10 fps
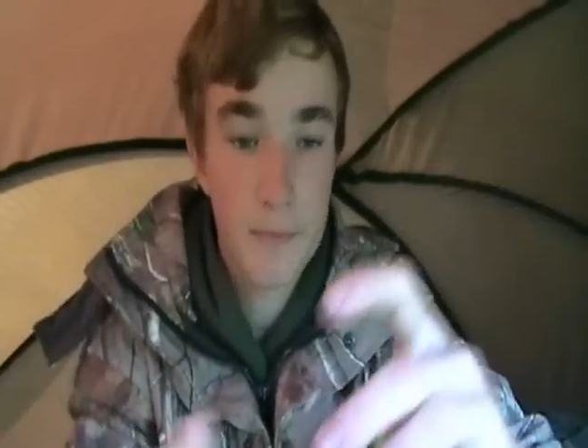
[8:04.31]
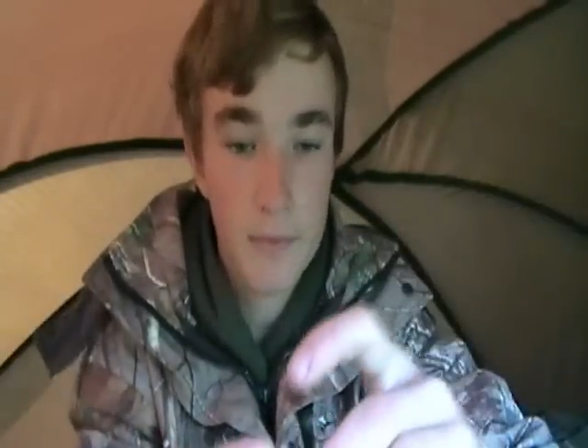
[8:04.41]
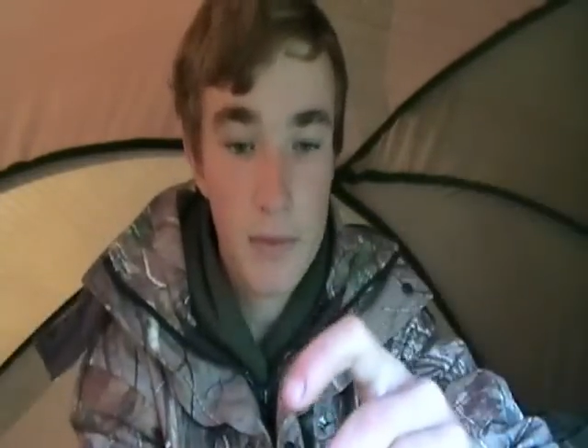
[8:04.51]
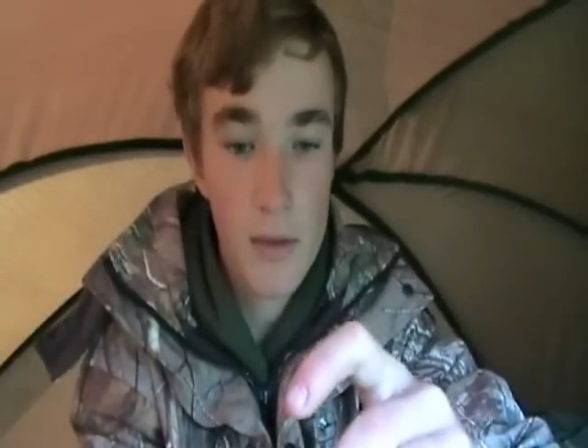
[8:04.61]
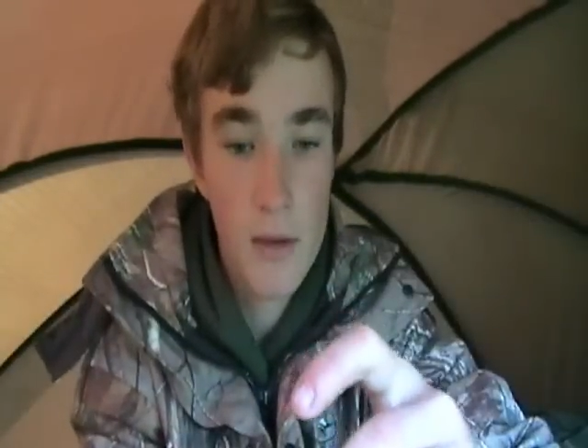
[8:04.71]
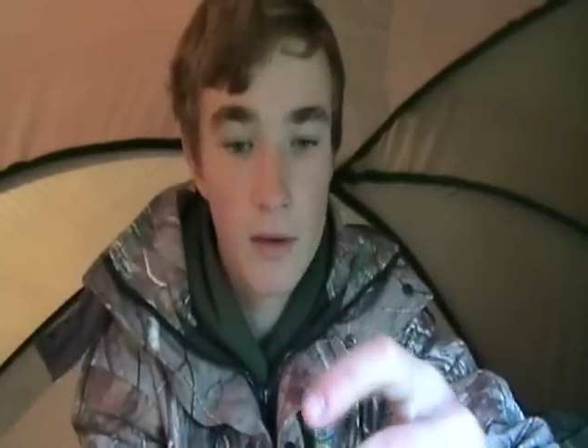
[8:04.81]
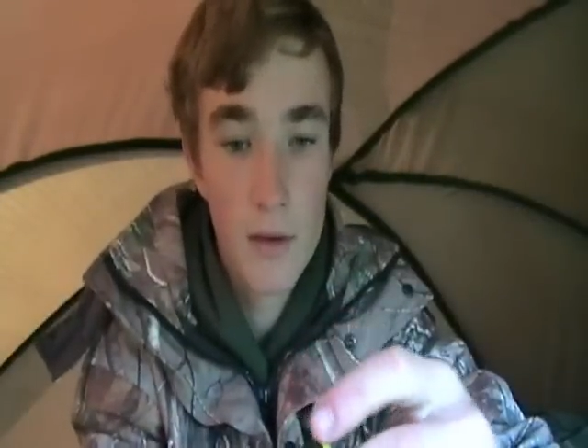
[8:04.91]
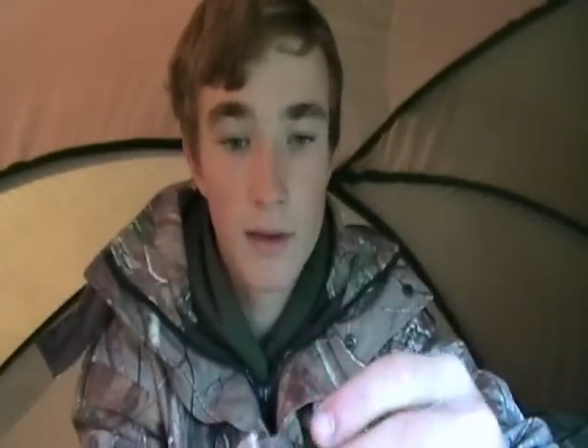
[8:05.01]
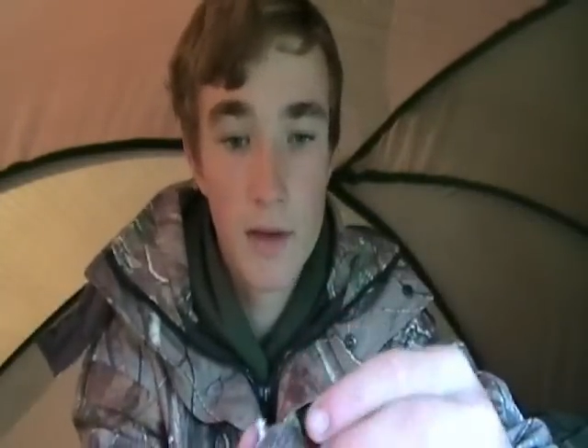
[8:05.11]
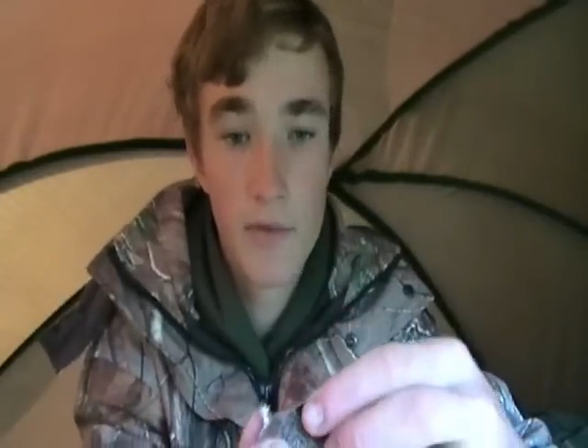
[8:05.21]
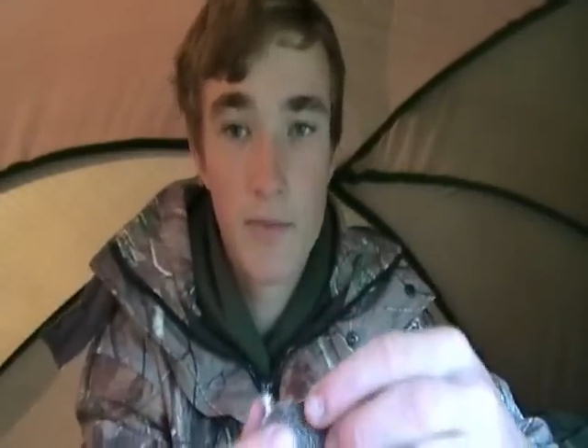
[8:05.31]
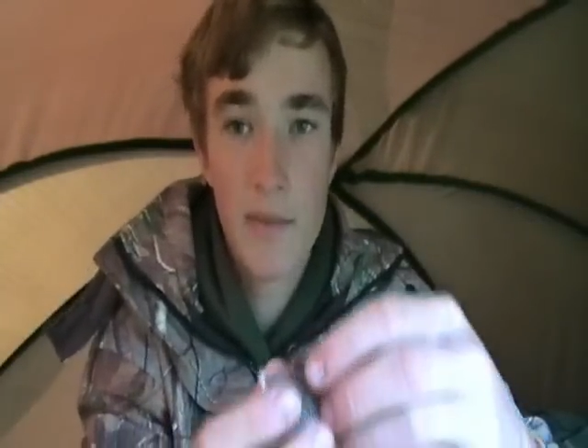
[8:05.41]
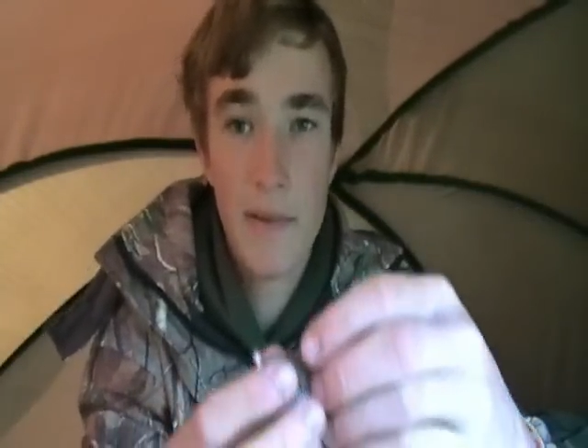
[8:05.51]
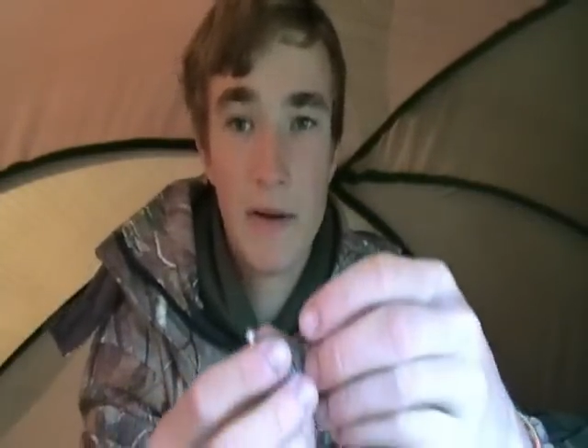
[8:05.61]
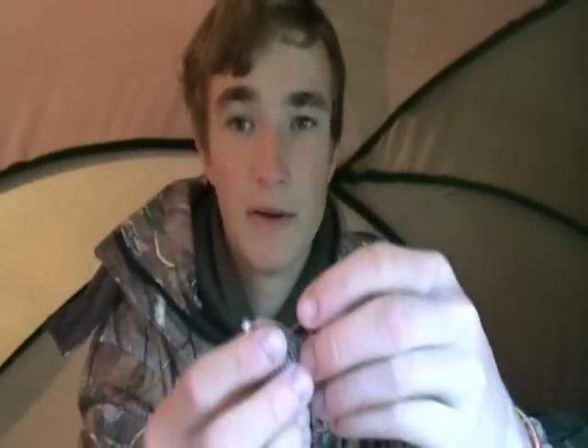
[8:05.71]
And if we
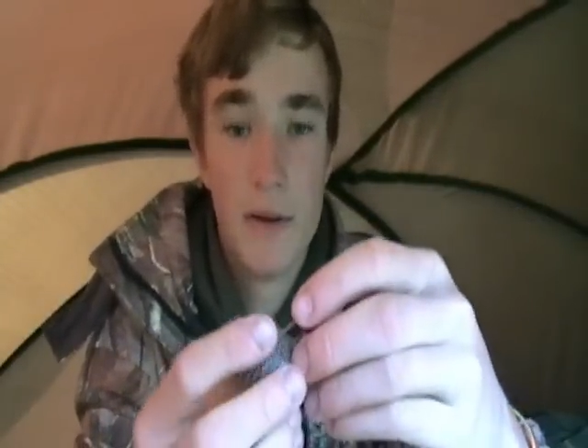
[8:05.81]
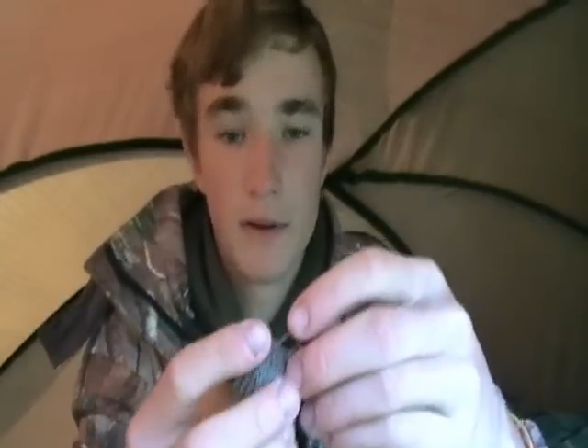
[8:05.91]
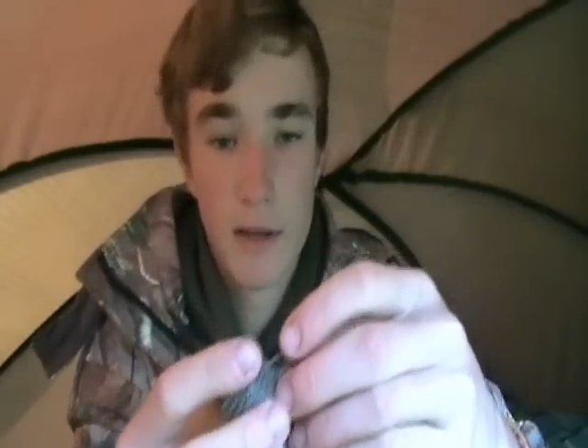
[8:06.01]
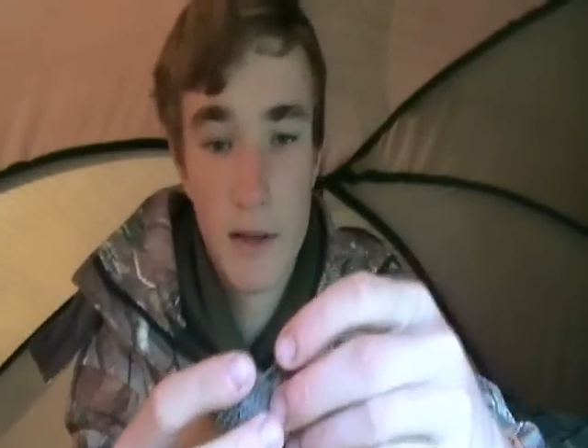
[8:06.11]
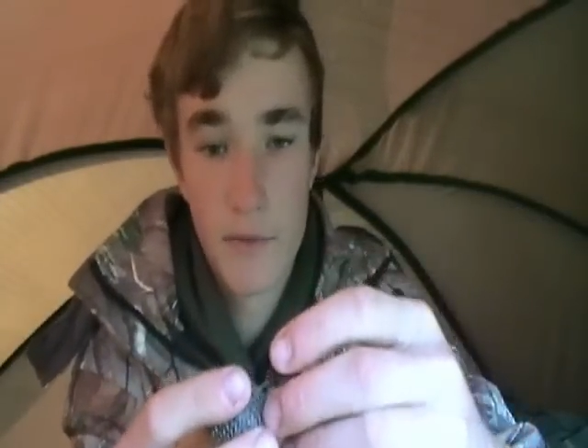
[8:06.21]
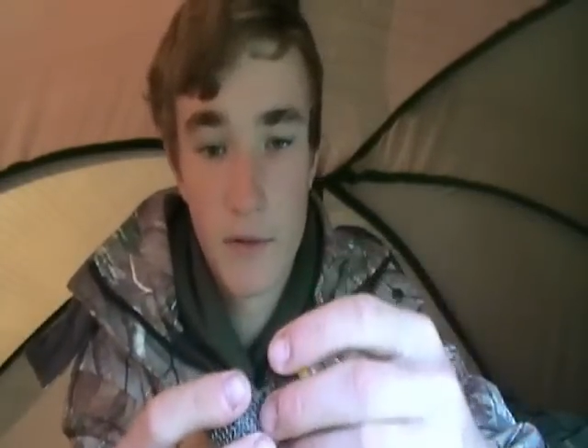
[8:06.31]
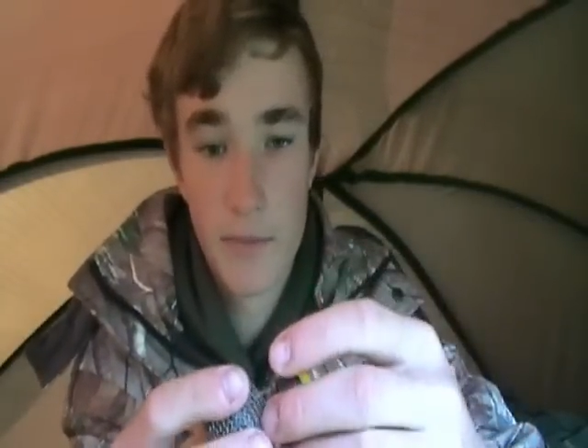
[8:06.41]
pop out the hook here from